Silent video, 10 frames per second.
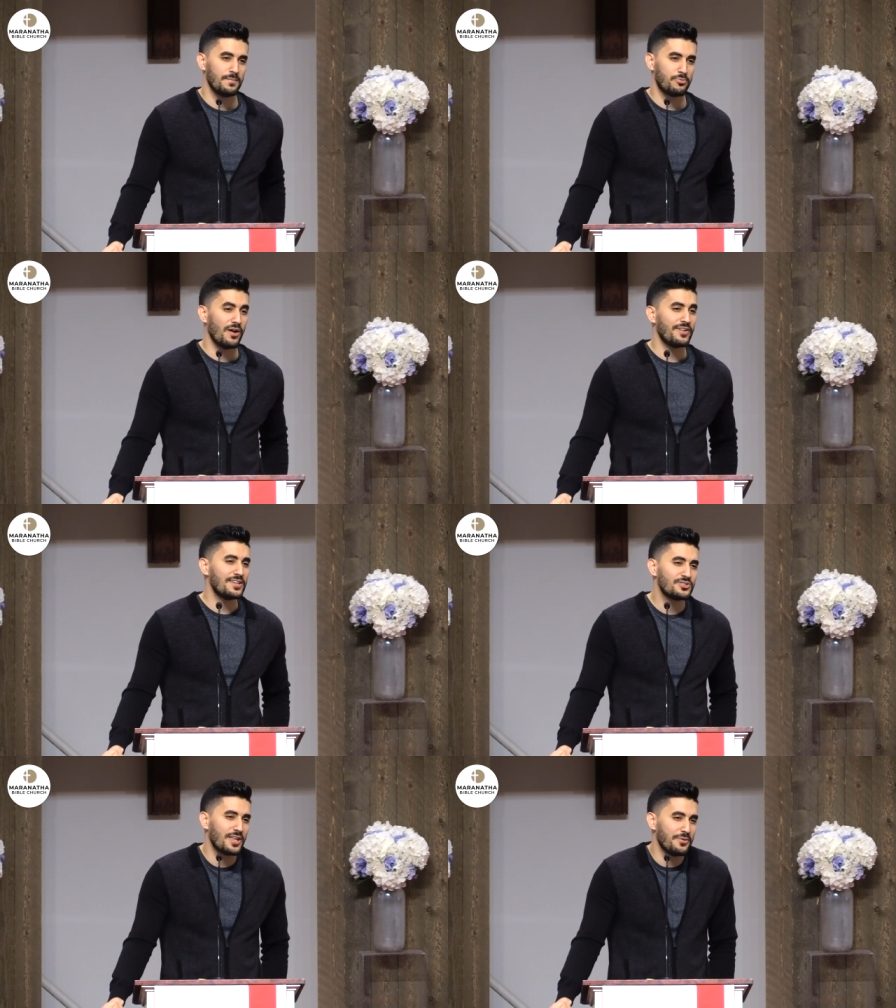
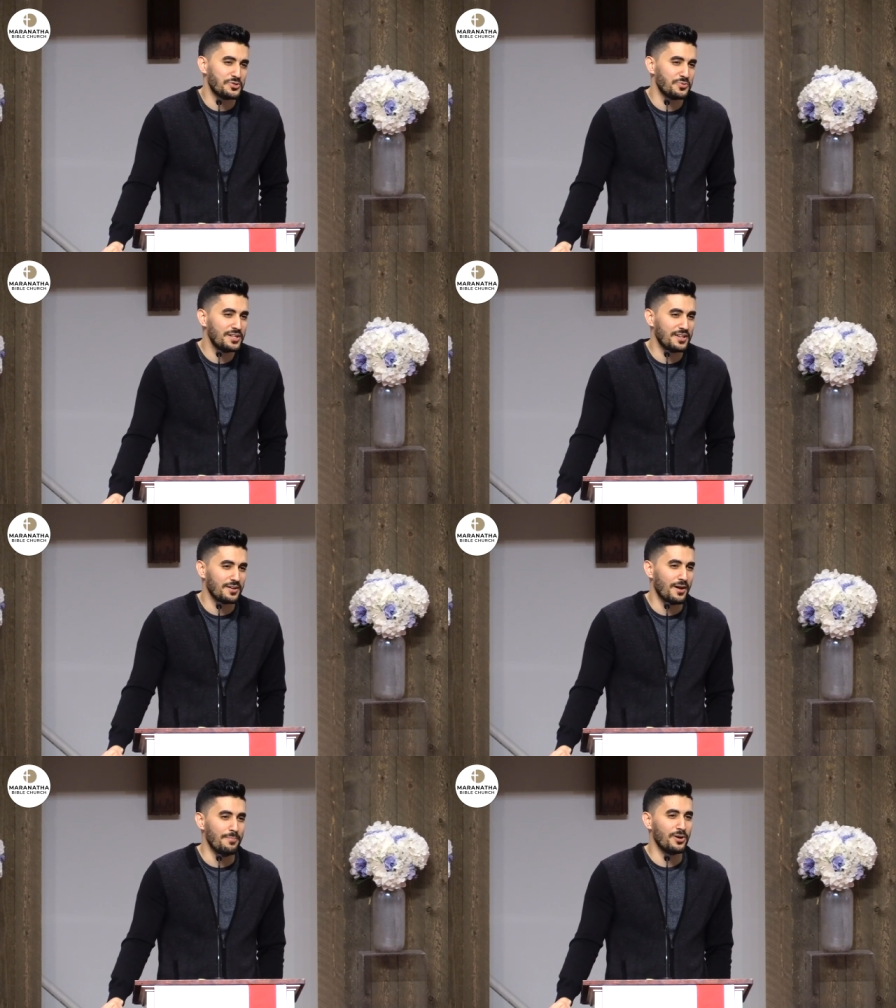Providentially, I was
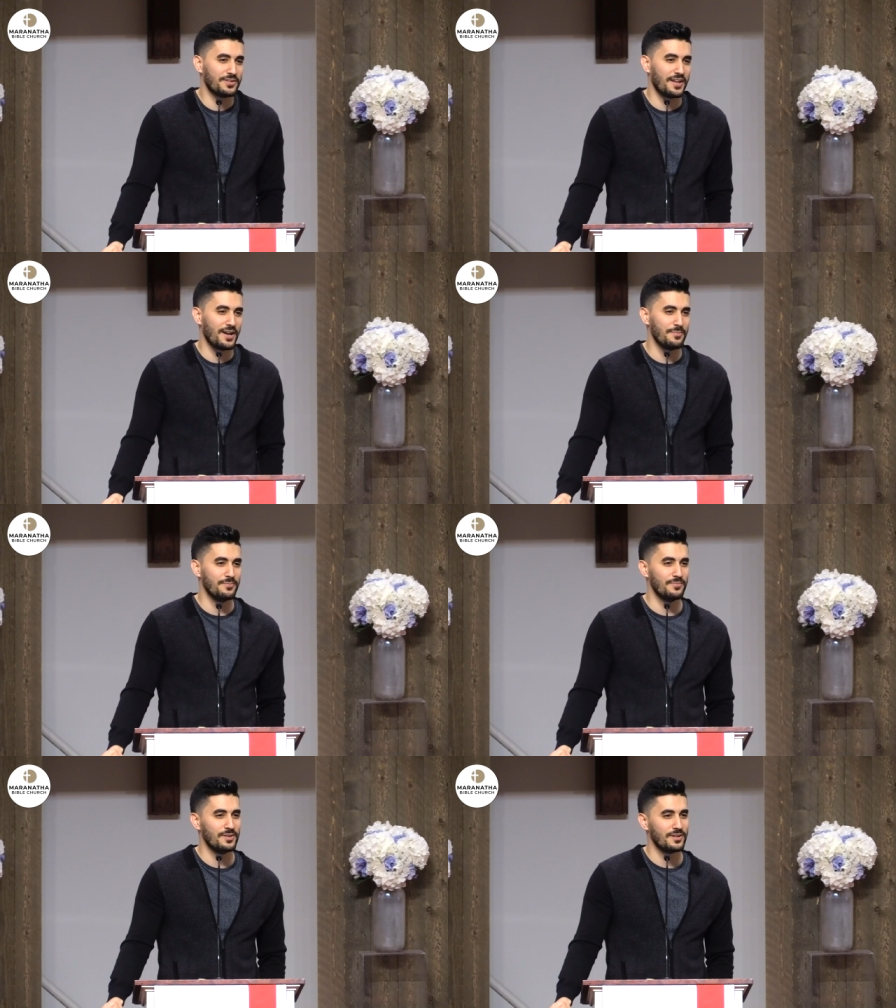reading a book that
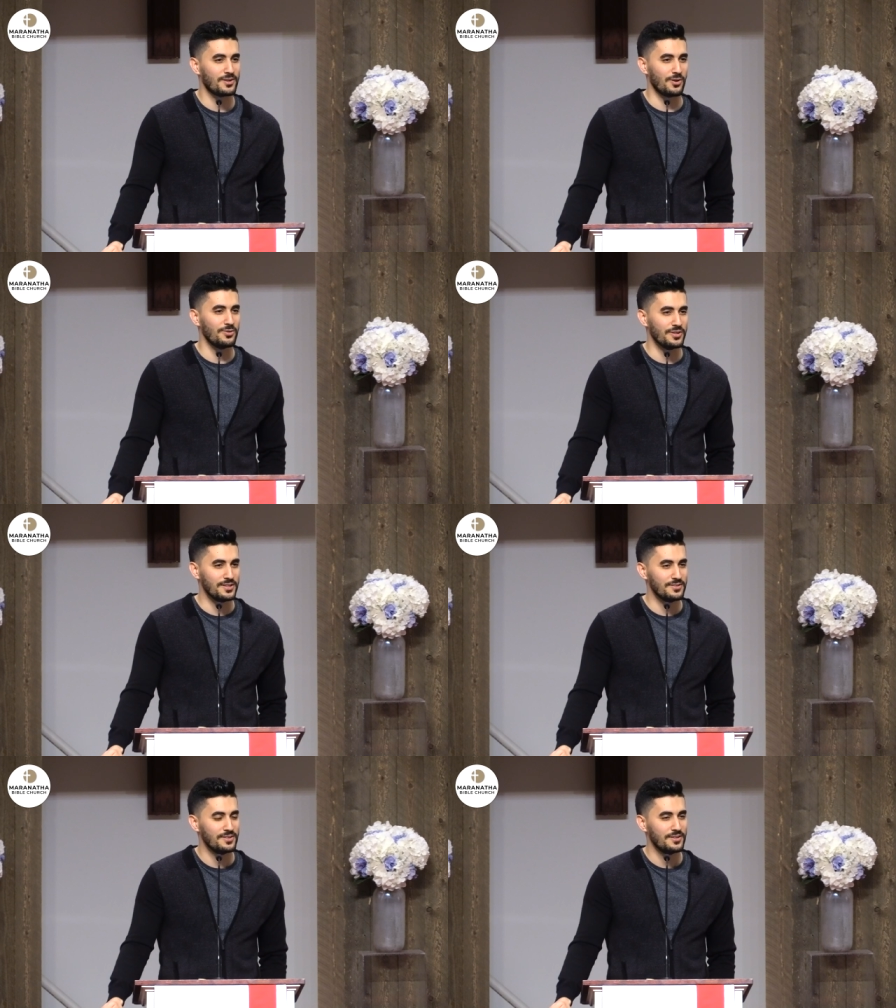I'm
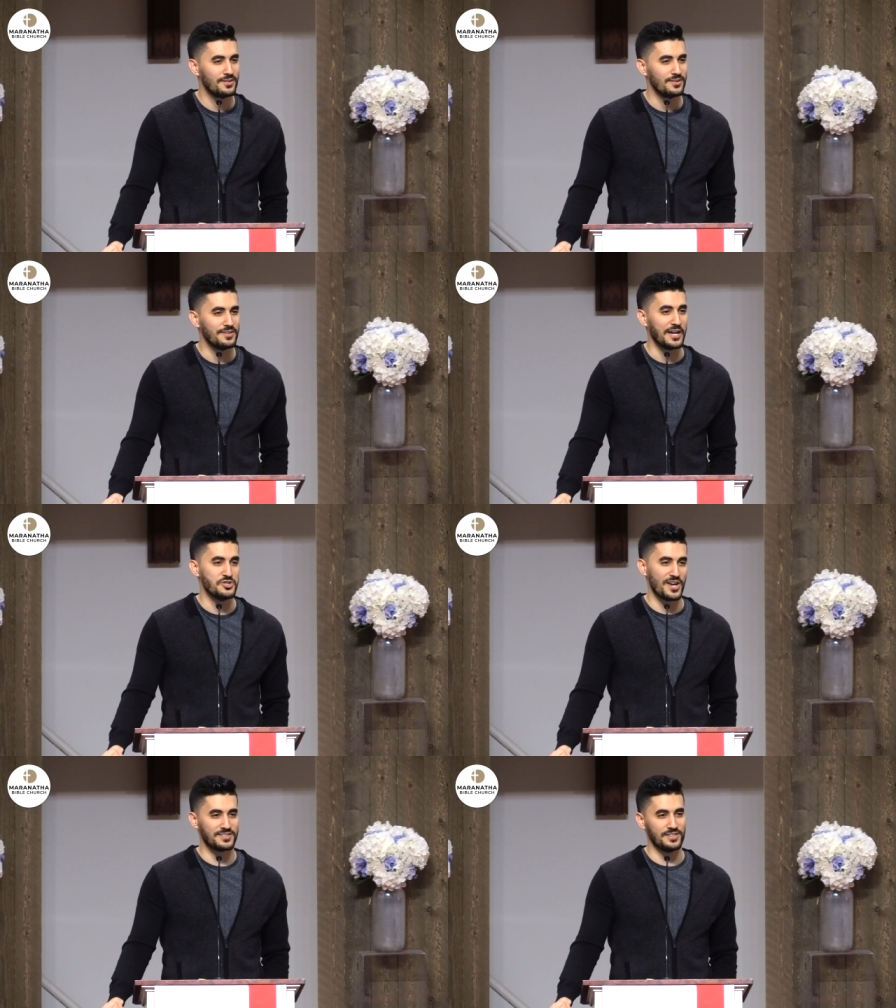currently
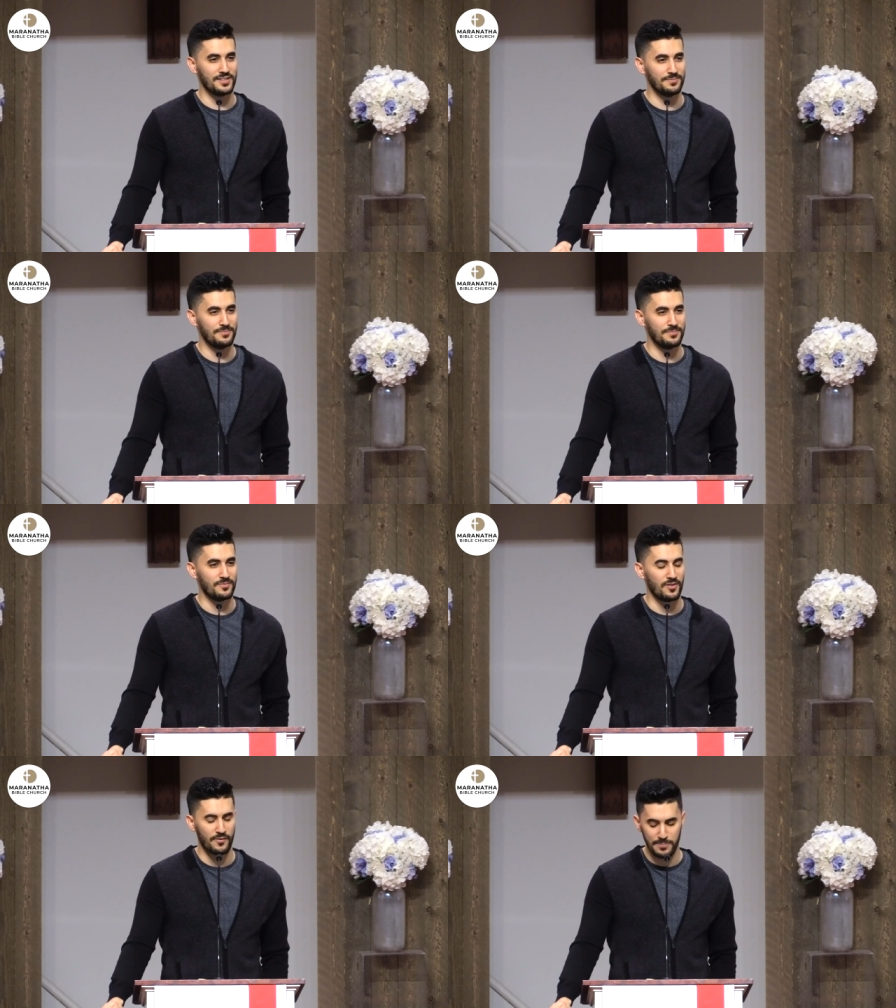digesting
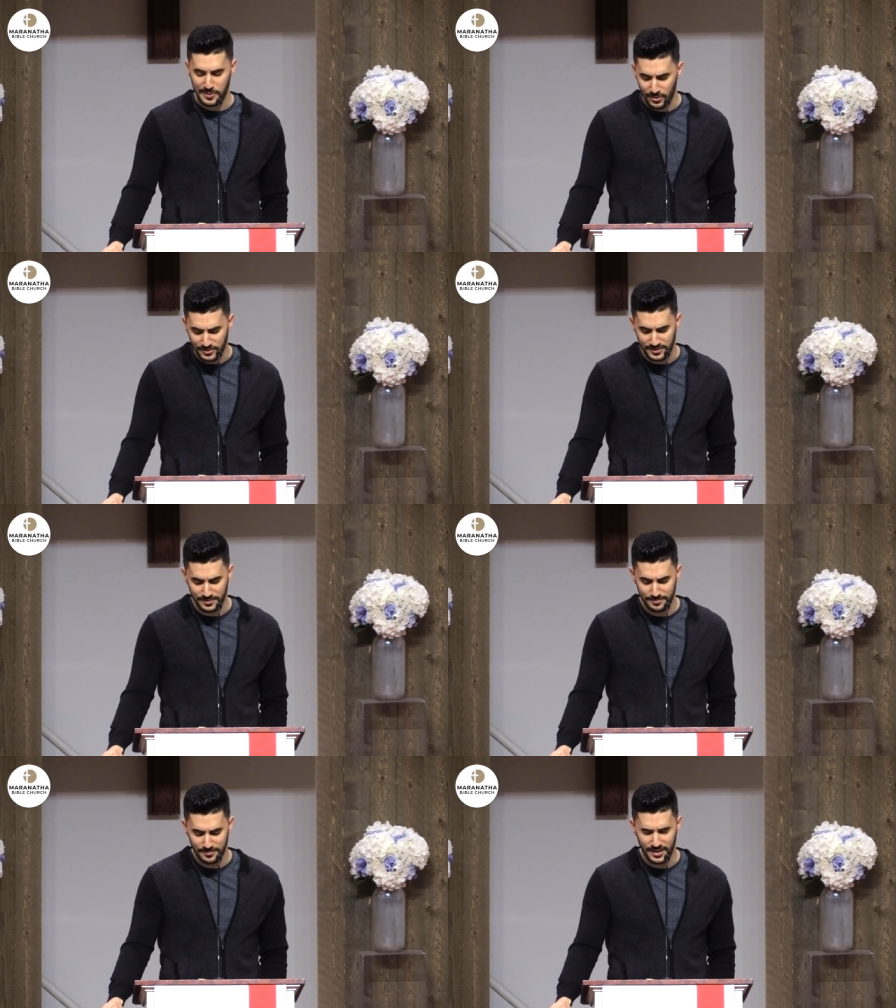of a
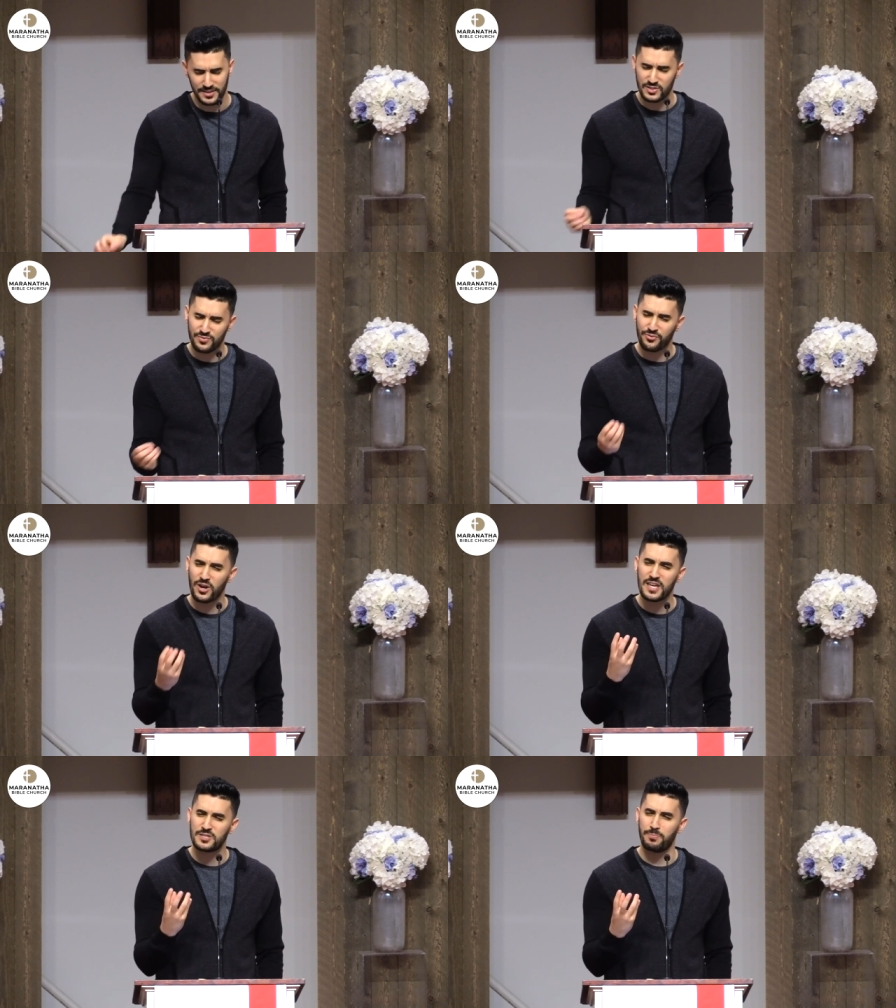Puritan, and this
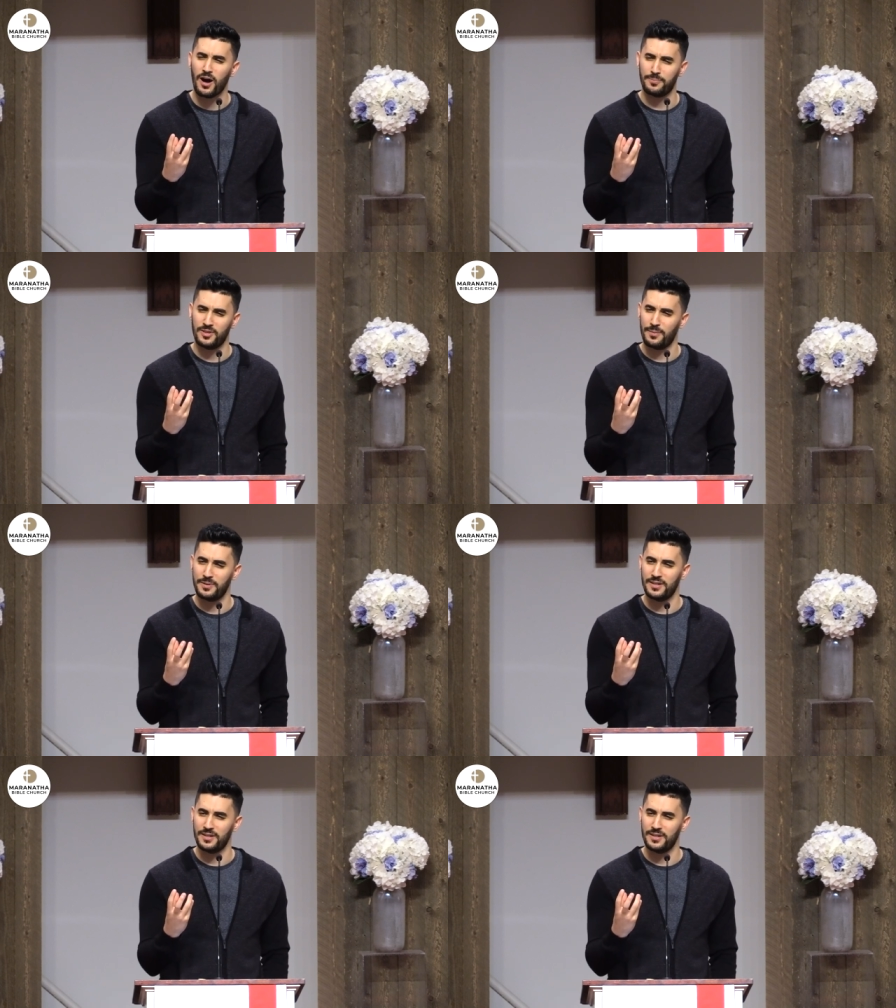phrase popped up